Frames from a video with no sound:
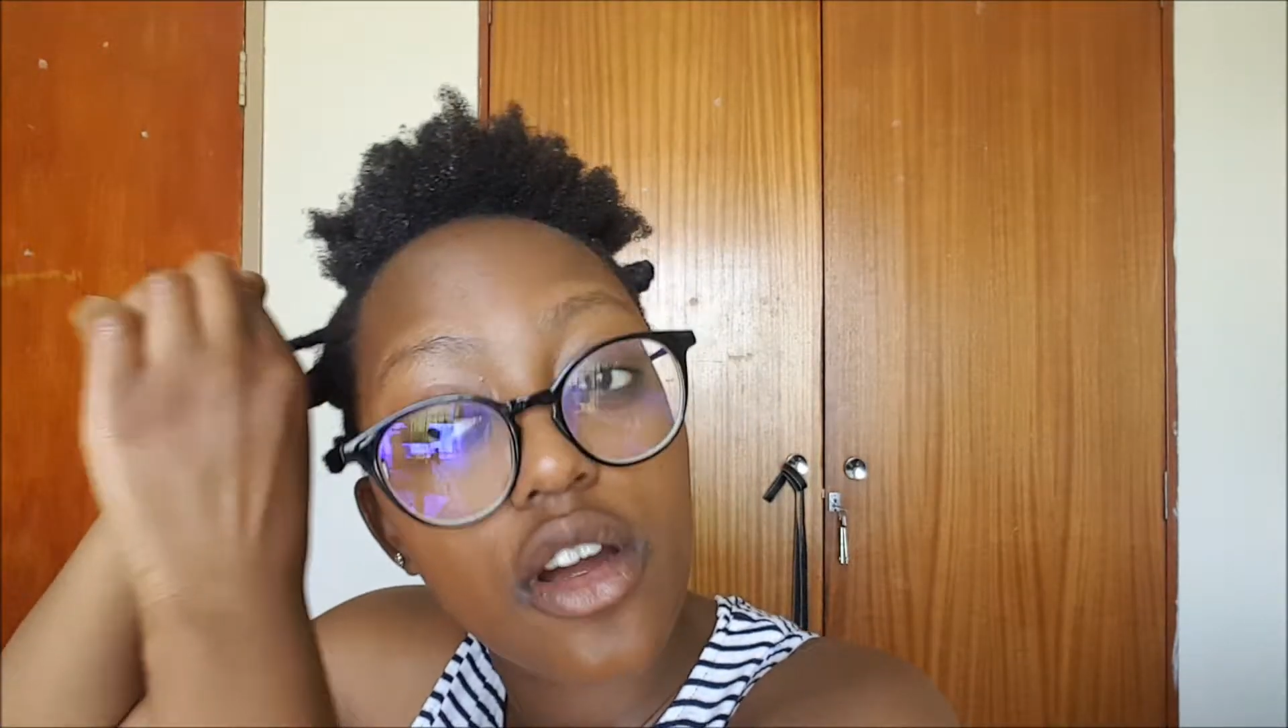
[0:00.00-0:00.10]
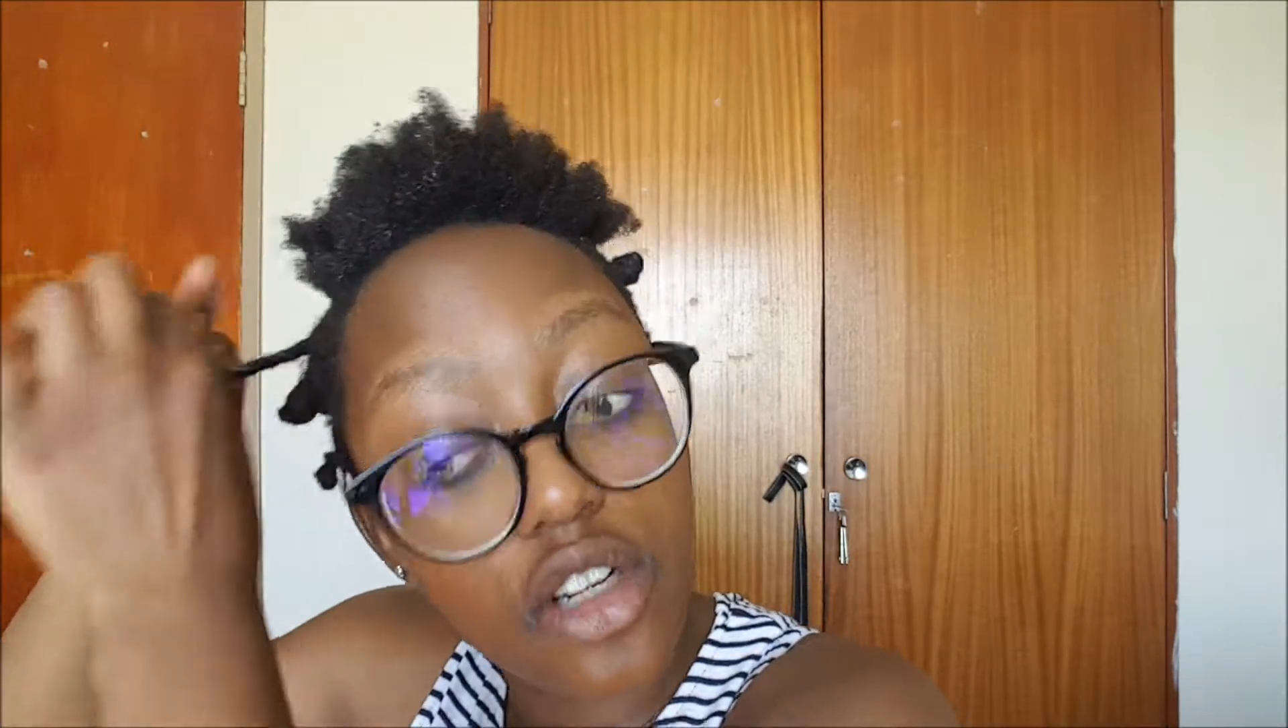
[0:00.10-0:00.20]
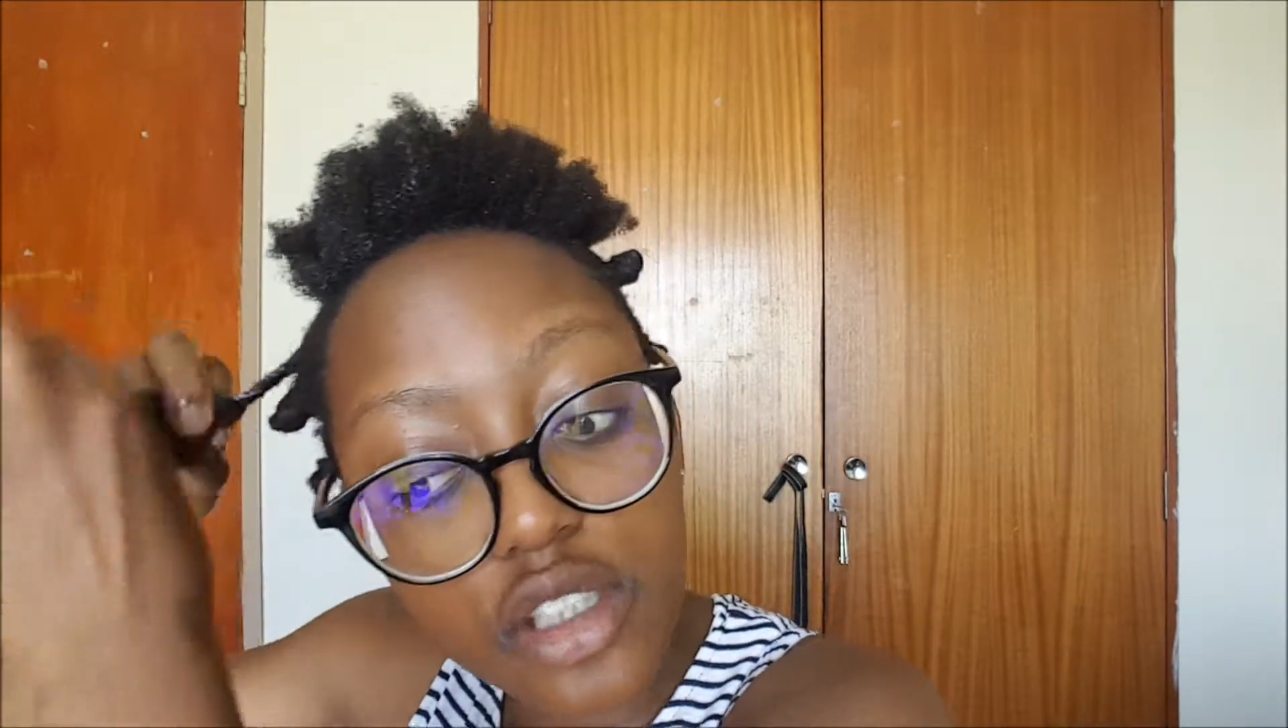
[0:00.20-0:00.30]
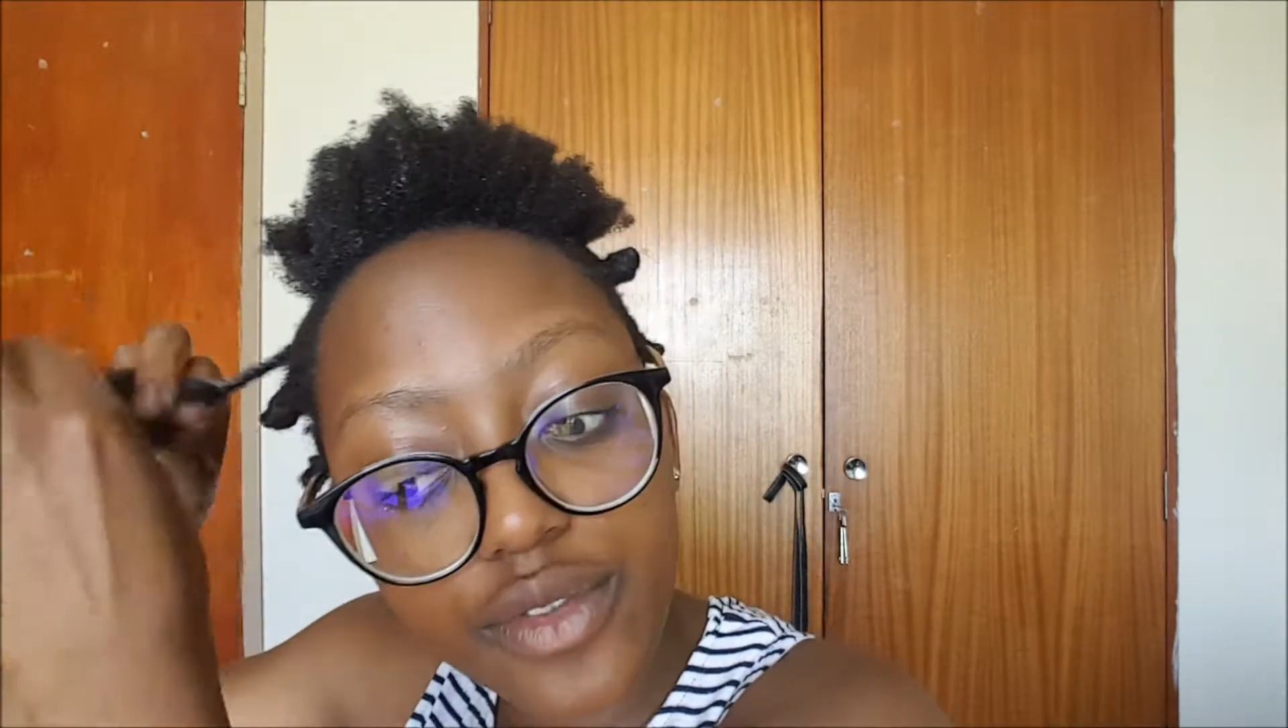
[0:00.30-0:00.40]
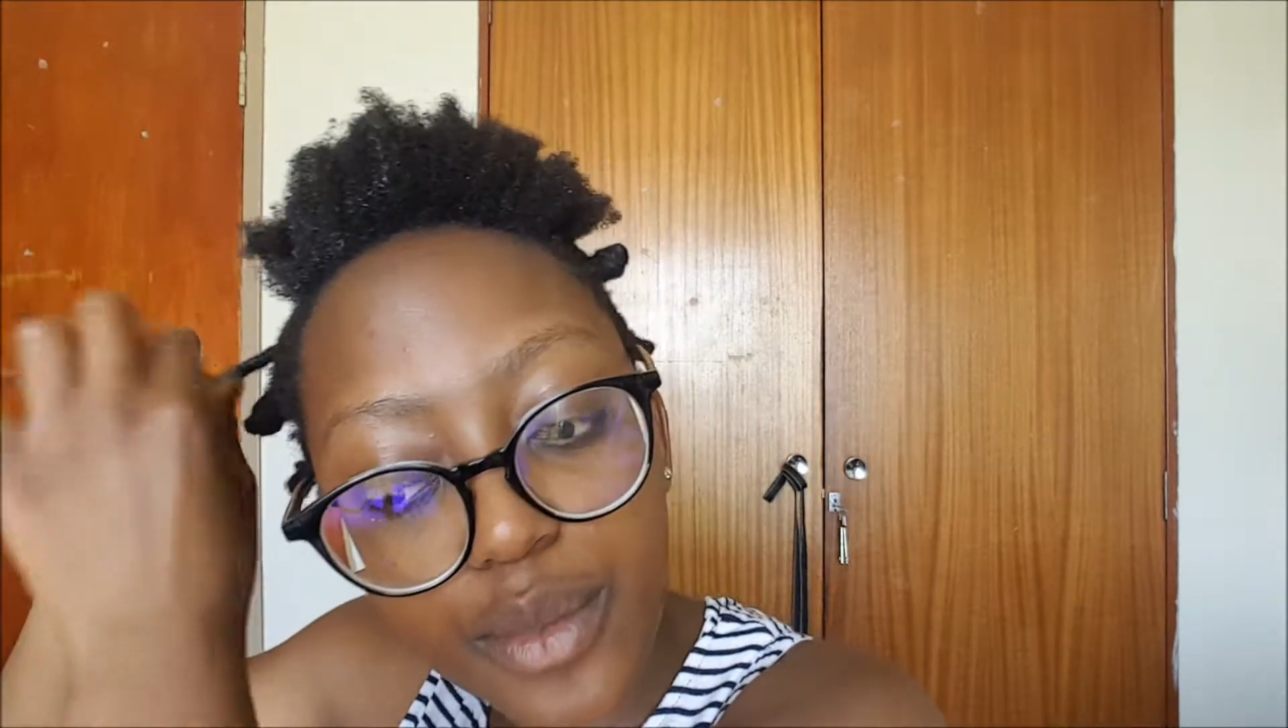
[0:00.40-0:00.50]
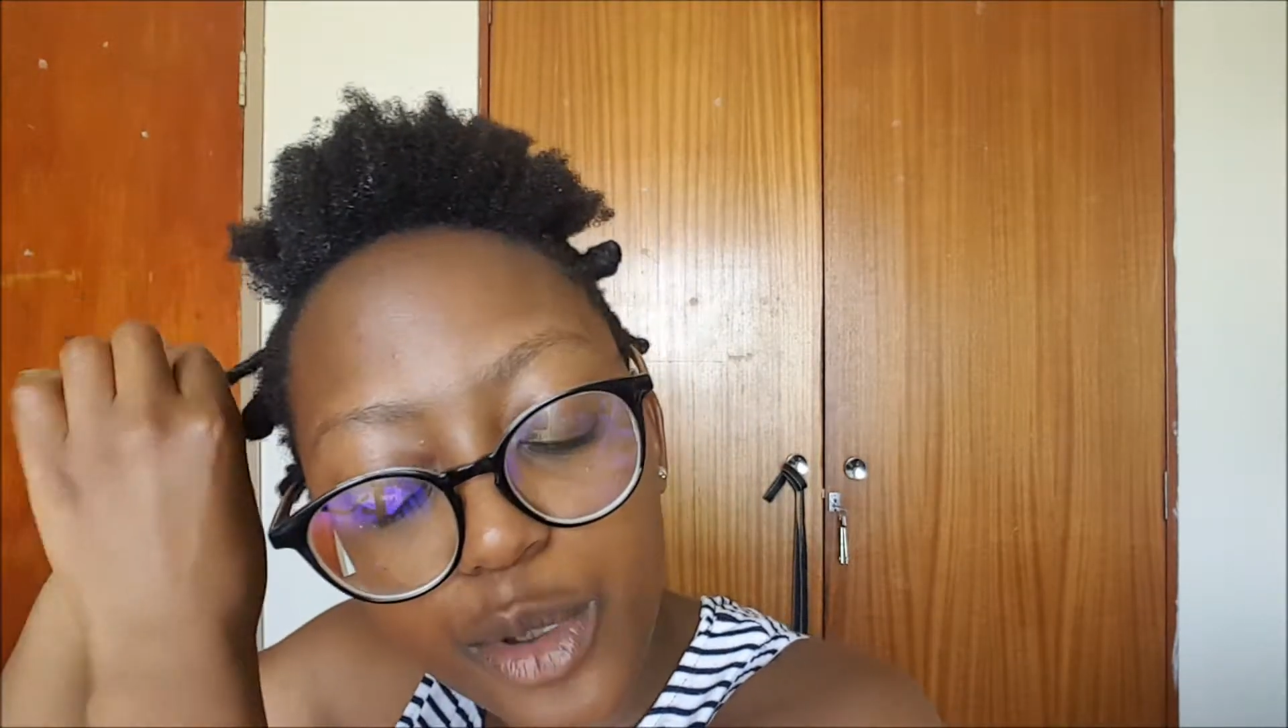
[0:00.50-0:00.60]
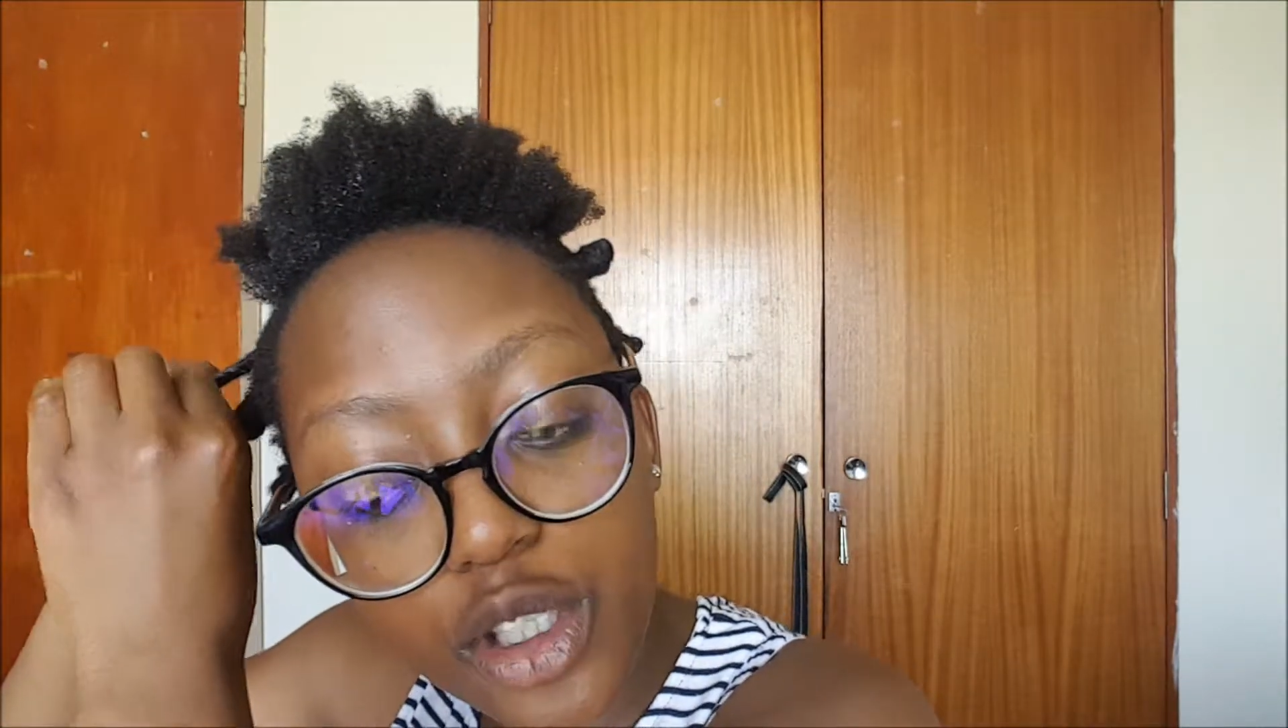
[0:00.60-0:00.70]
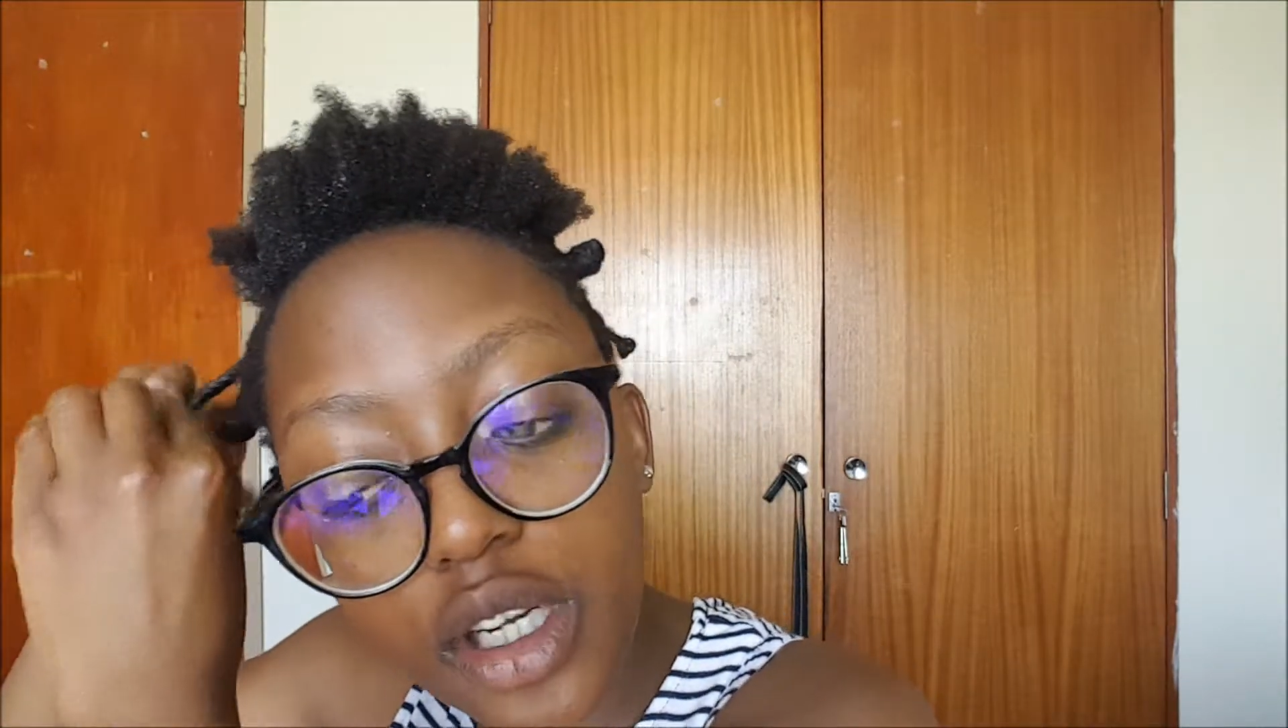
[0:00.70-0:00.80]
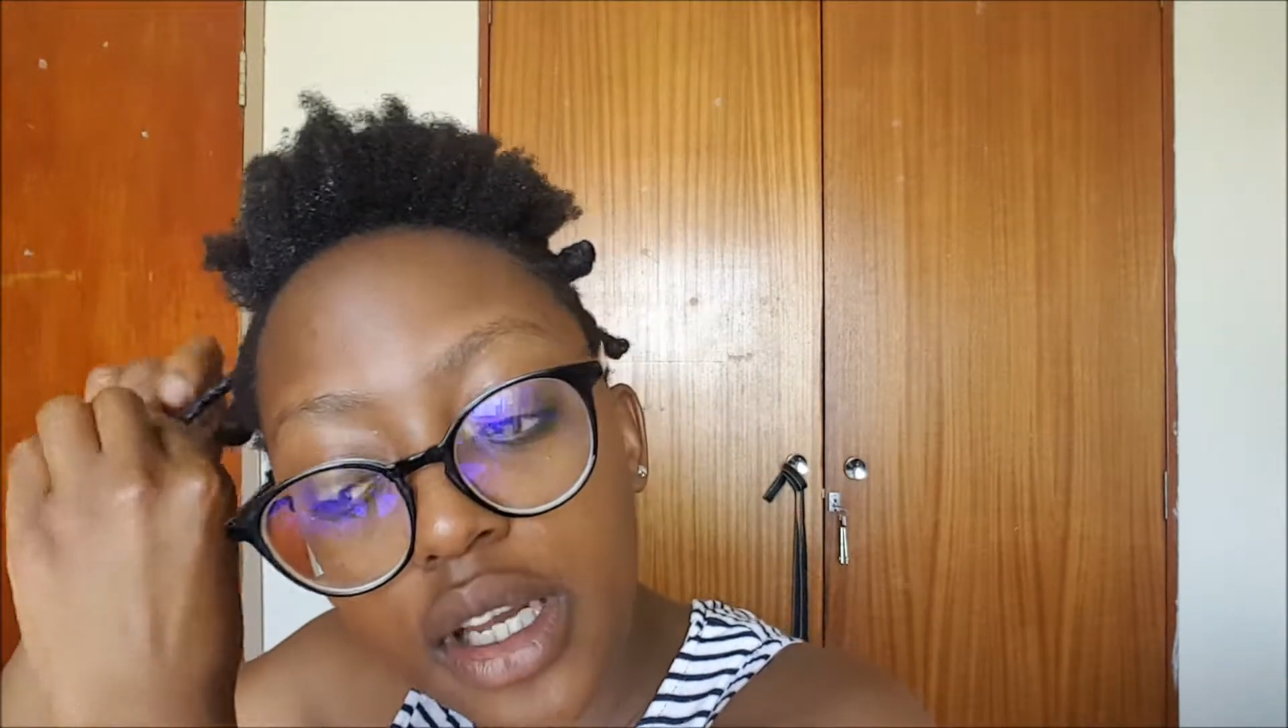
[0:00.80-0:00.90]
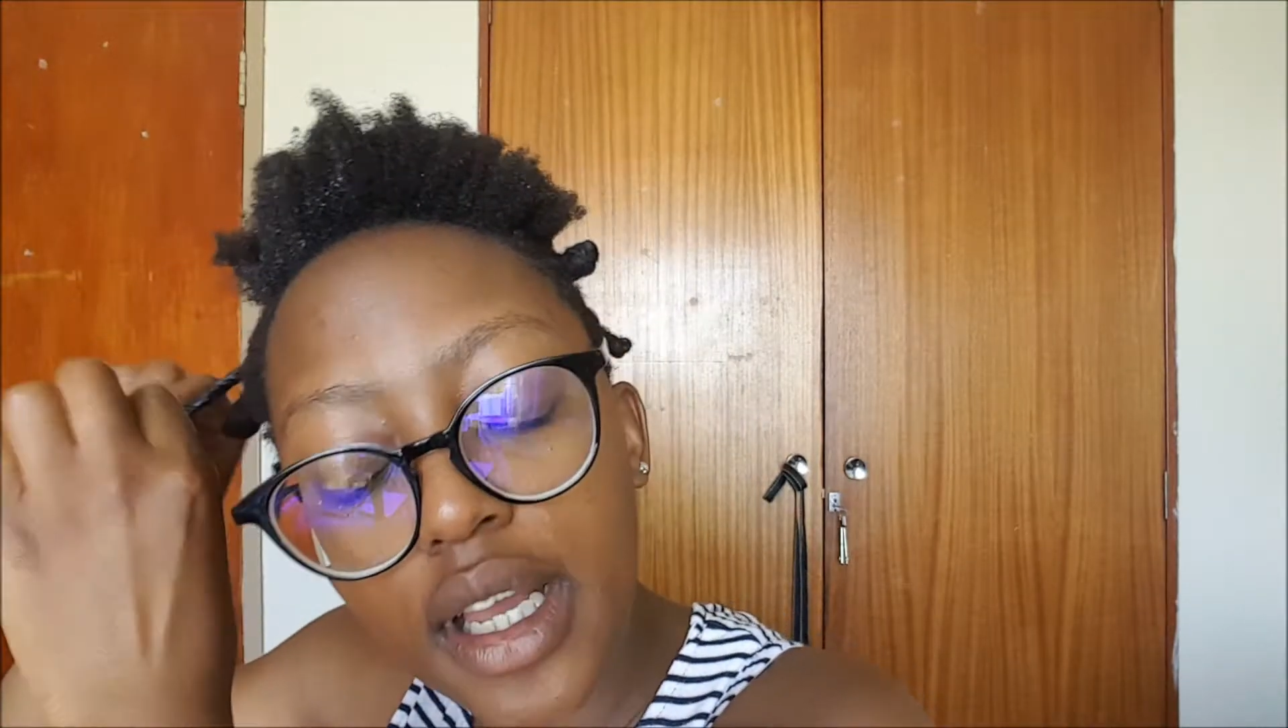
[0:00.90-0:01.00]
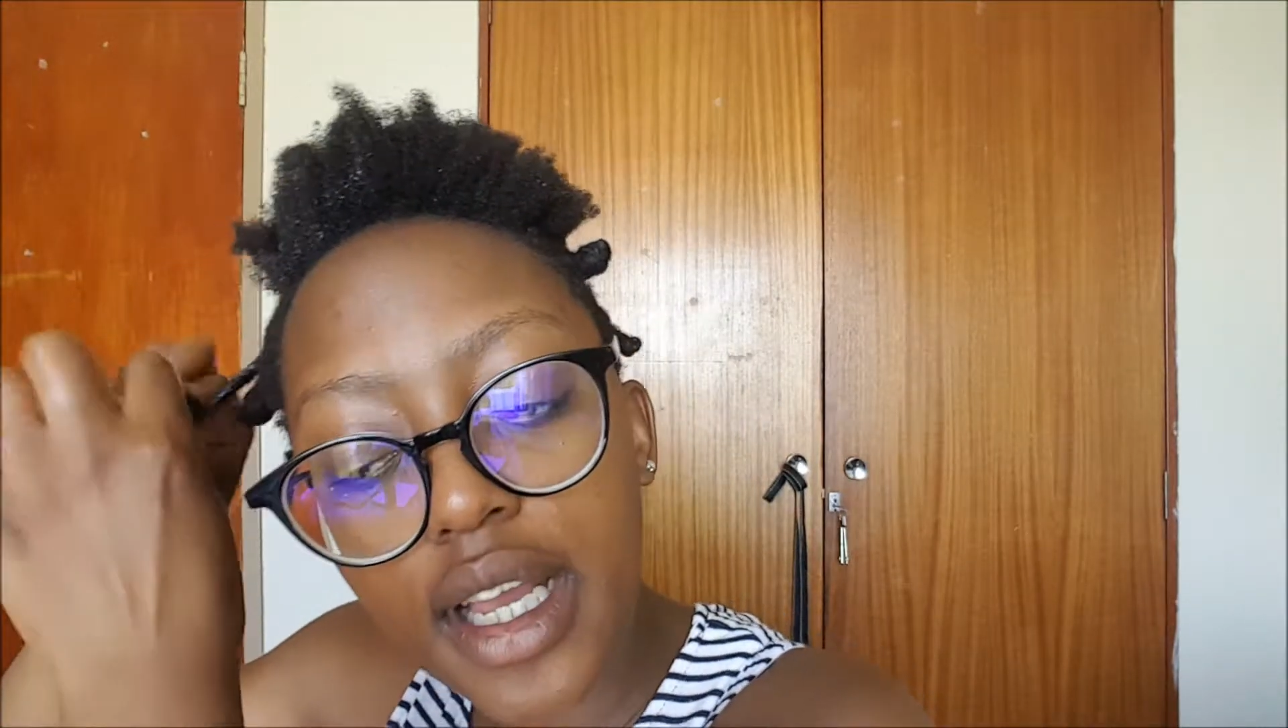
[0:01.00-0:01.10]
heard of the book.